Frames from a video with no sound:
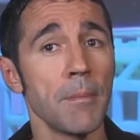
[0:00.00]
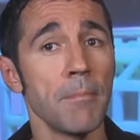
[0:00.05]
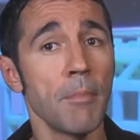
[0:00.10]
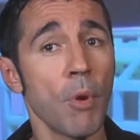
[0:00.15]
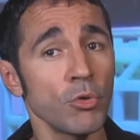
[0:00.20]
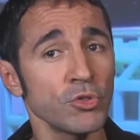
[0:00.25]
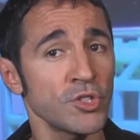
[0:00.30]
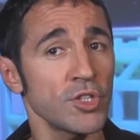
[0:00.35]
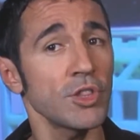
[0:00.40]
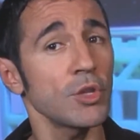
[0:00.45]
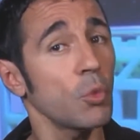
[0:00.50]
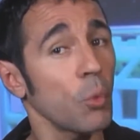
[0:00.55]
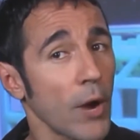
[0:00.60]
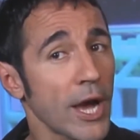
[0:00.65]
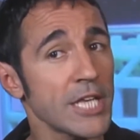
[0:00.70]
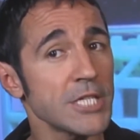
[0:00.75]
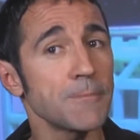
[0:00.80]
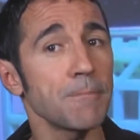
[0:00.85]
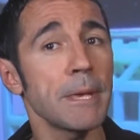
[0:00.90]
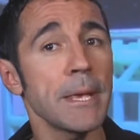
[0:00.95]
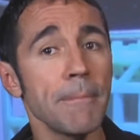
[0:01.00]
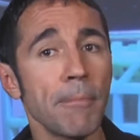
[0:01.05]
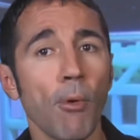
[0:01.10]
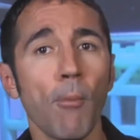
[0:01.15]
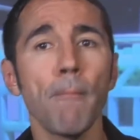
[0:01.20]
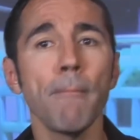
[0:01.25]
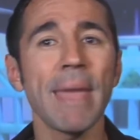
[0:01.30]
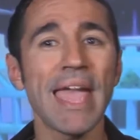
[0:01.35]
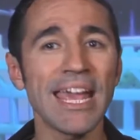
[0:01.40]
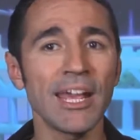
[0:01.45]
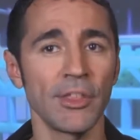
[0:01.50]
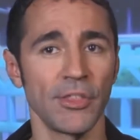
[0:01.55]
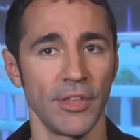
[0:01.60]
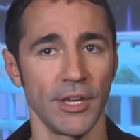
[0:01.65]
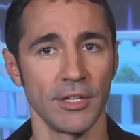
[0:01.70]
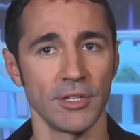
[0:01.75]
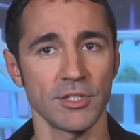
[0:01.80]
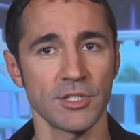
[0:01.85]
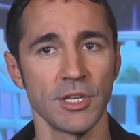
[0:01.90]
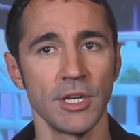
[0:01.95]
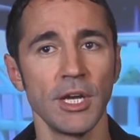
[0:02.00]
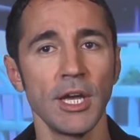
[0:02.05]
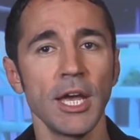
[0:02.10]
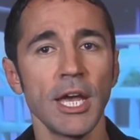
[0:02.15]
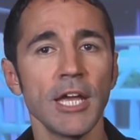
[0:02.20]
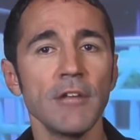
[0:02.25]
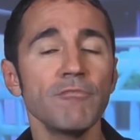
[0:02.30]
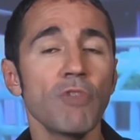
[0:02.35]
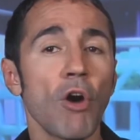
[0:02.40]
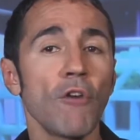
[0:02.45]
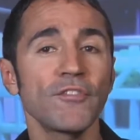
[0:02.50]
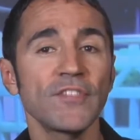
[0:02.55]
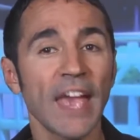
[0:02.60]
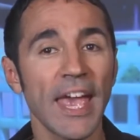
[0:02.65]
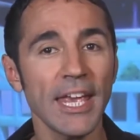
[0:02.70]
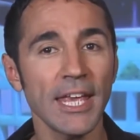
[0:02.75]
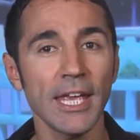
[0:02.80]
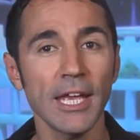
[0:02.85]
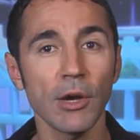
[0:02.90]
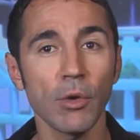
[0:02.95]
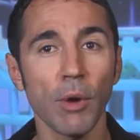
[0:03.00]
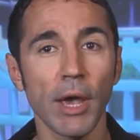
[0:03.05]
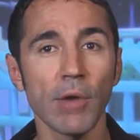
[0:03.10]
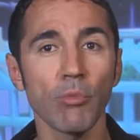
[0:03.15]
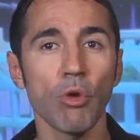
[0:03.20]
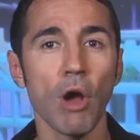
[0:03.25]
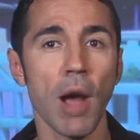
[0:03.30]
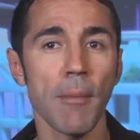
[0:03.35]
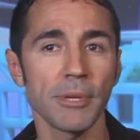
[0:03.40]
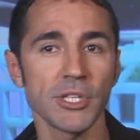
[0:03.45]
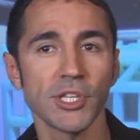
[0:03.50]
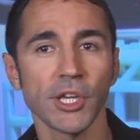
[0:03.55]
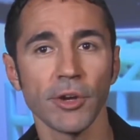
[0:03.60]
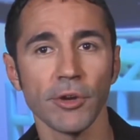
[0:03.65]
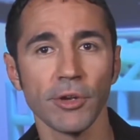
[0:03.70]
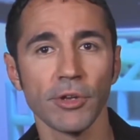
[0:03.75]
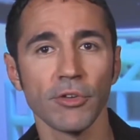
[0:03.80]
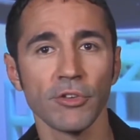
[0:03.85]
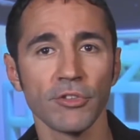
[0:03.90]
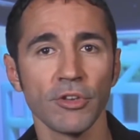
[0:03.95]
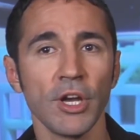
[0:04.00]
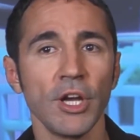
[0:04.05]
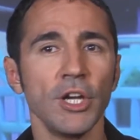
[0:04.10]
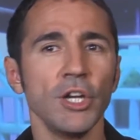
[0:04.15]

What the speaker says: Most of the ways people make things involve taking away raw materials,